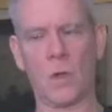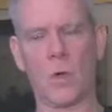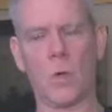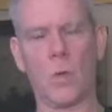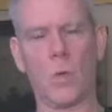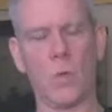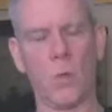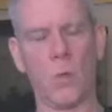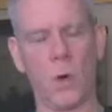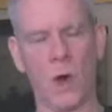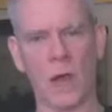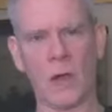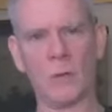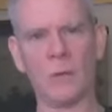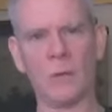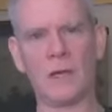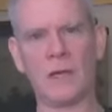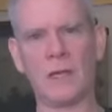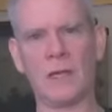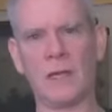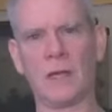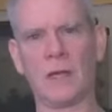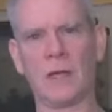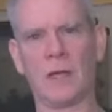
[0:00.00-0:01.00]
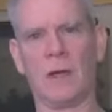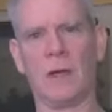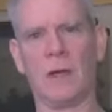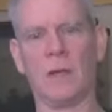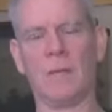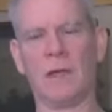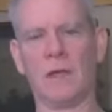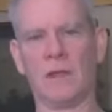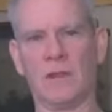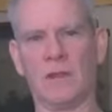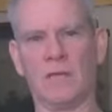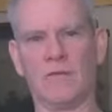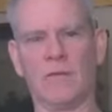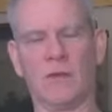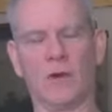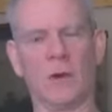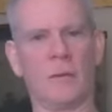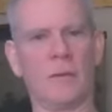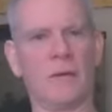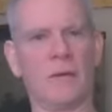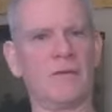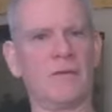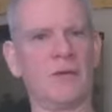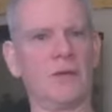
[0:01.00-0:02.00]
why would he come in the
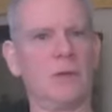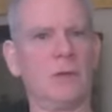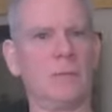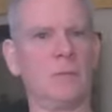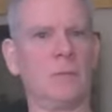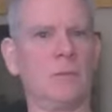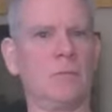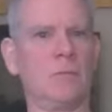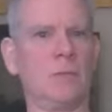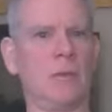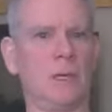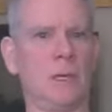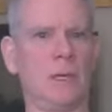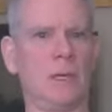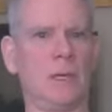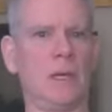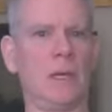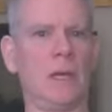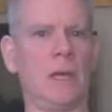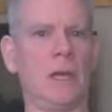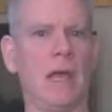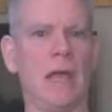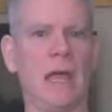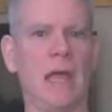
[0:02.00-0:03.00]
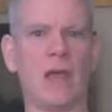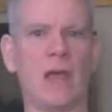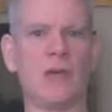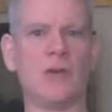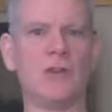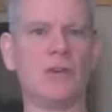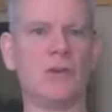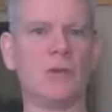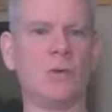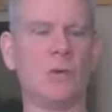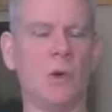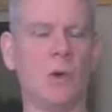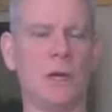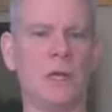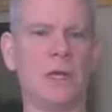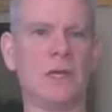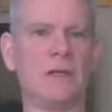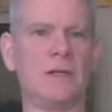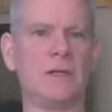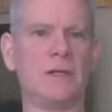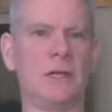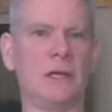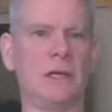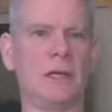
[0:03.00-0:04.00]
form of a human being and do what he
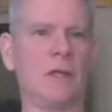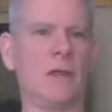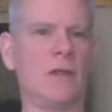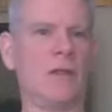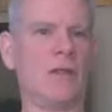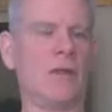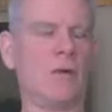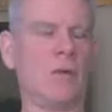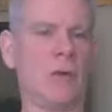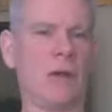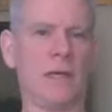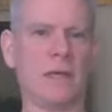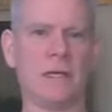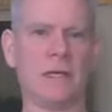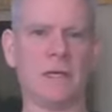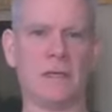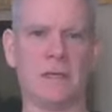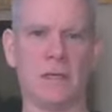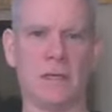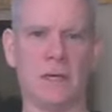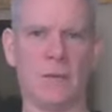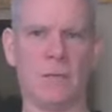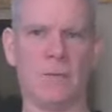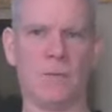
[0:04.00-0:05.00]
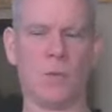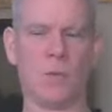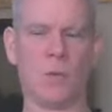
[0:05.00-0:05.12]
did the way he did?